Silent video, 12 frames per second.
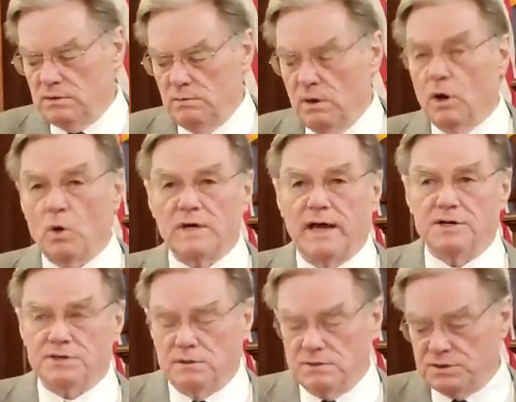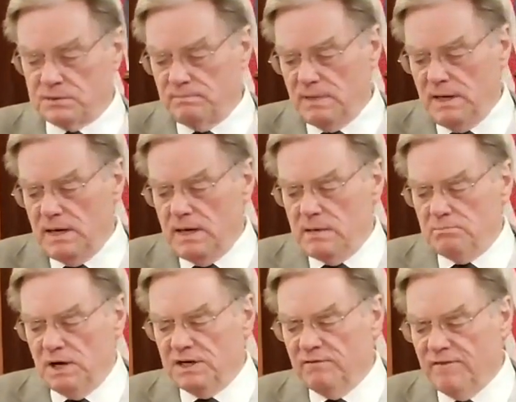locations.
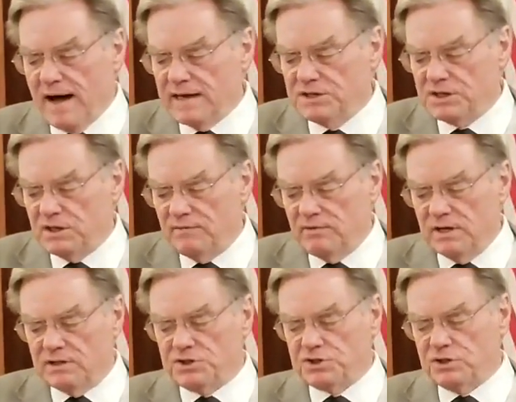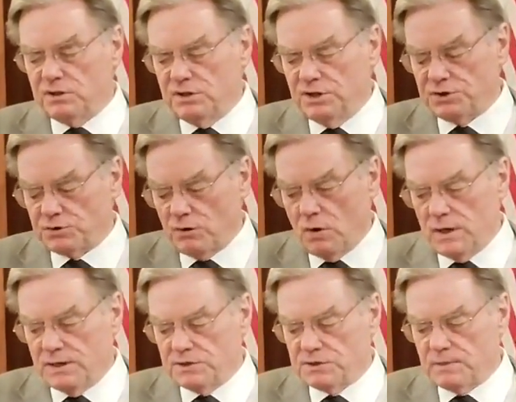But divisiveness
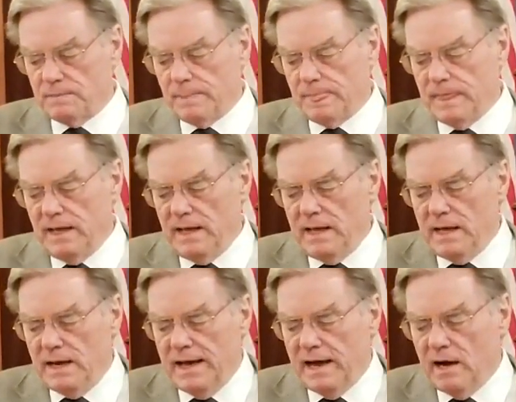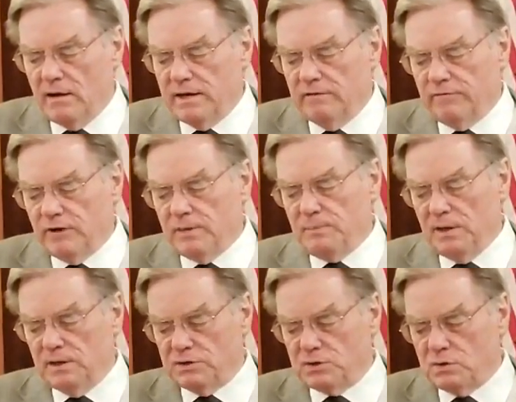destroys. Now, in
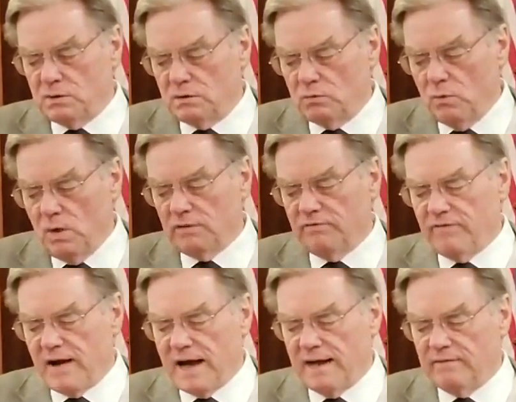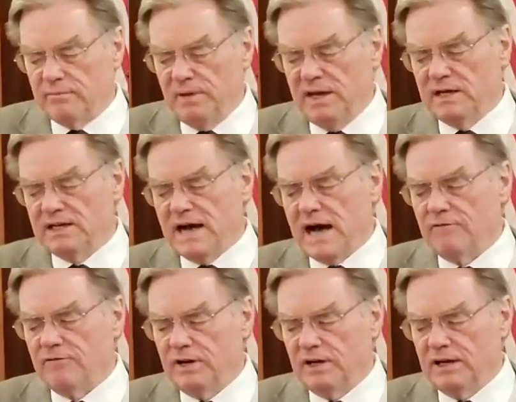Philippians 1 5, being
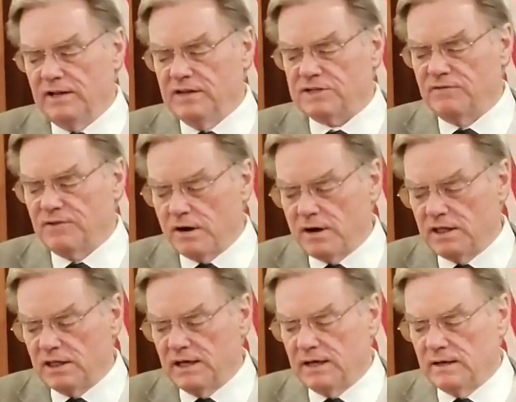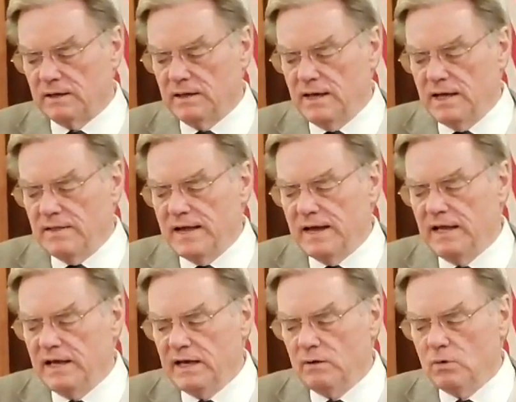confident in this very thing, that
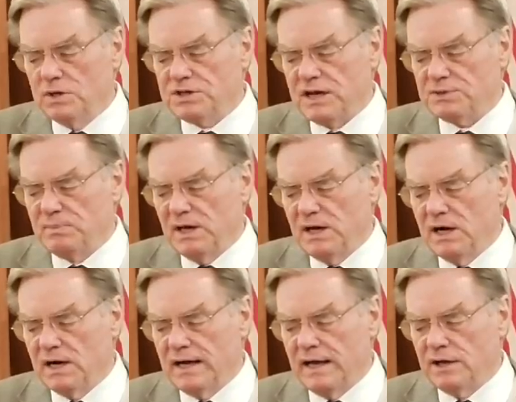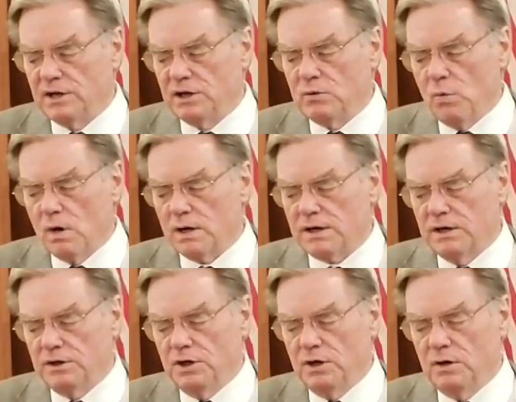he which has begun a good work
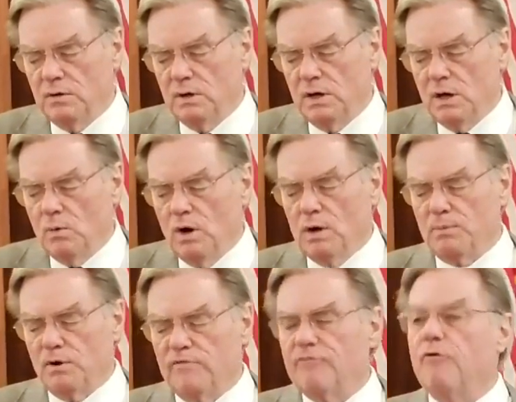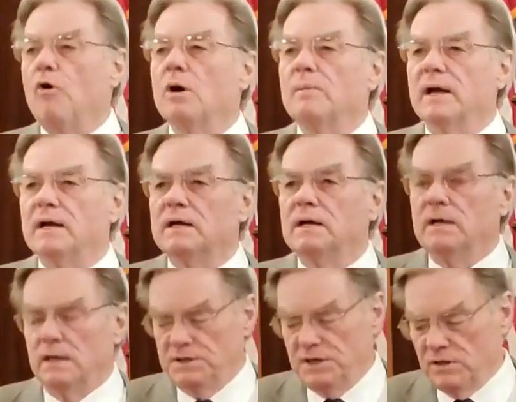in you will perform it
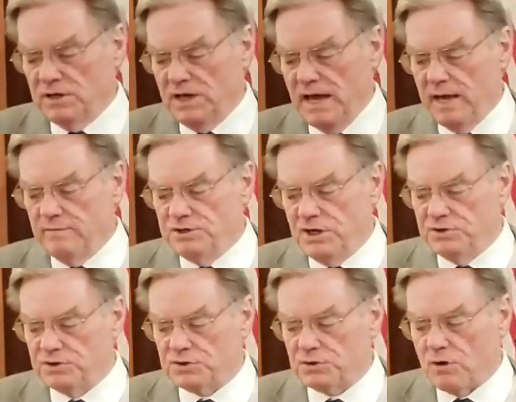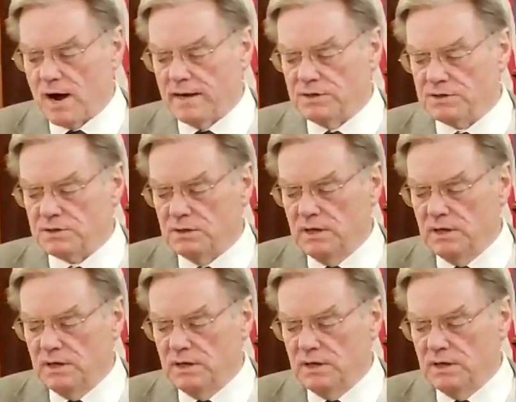until the day of Jesus Christ.